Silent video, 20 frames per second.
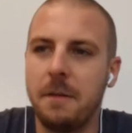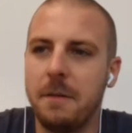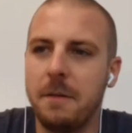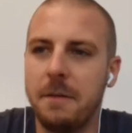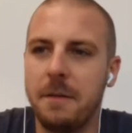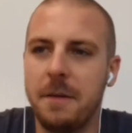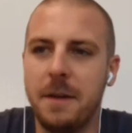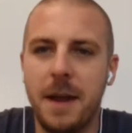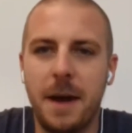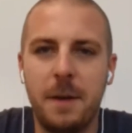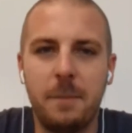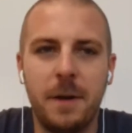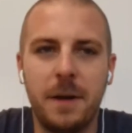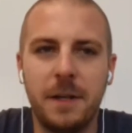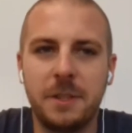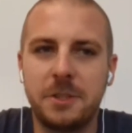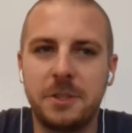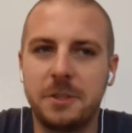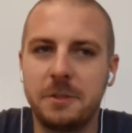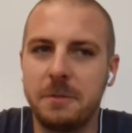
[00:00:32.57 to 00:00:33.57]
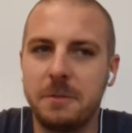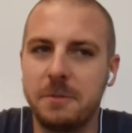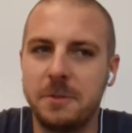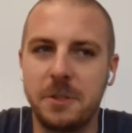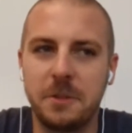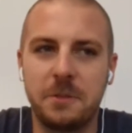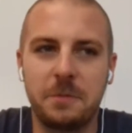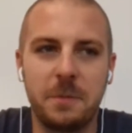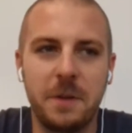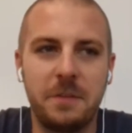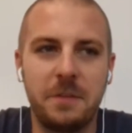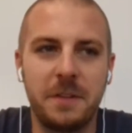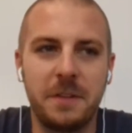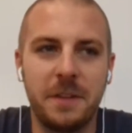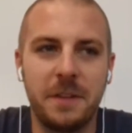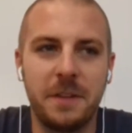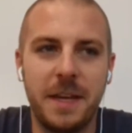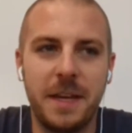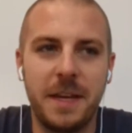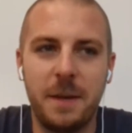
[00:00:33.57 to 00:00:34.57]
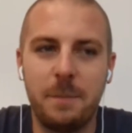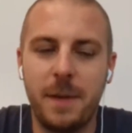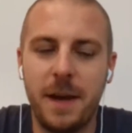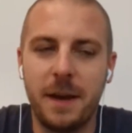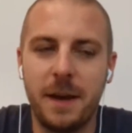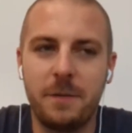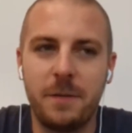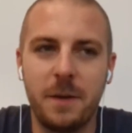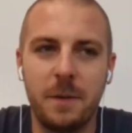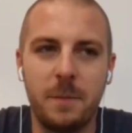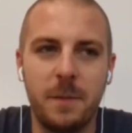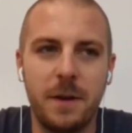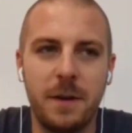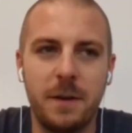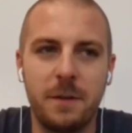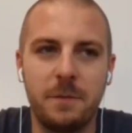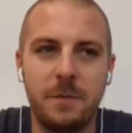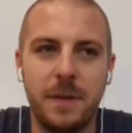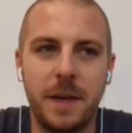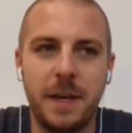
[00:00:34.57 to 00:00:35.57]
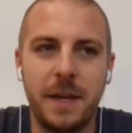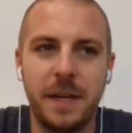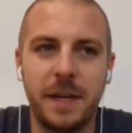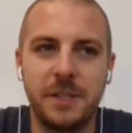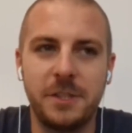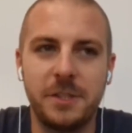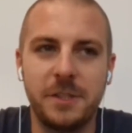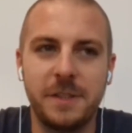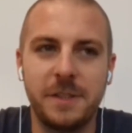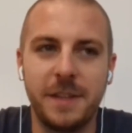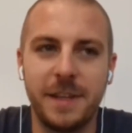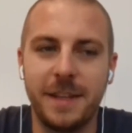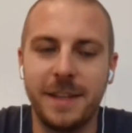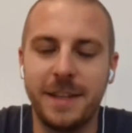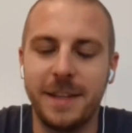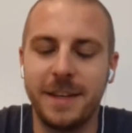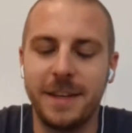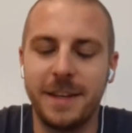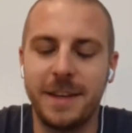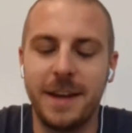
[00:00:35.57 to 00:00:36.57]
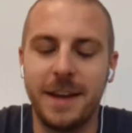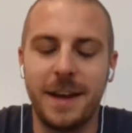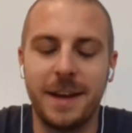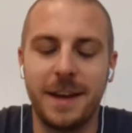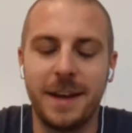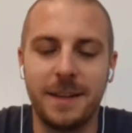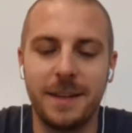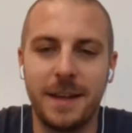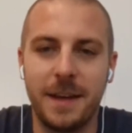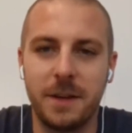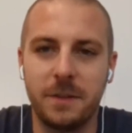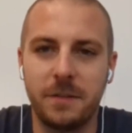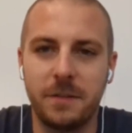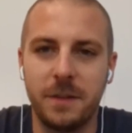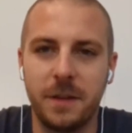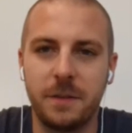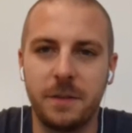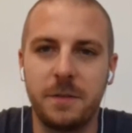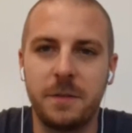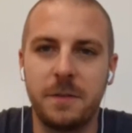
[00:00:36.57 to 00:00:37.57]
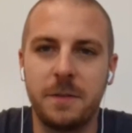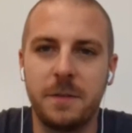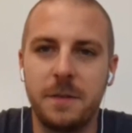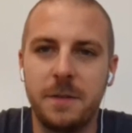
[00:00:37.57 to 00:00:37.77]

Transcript: Not much. Just recently got back from vacation and then got a lot of stuff.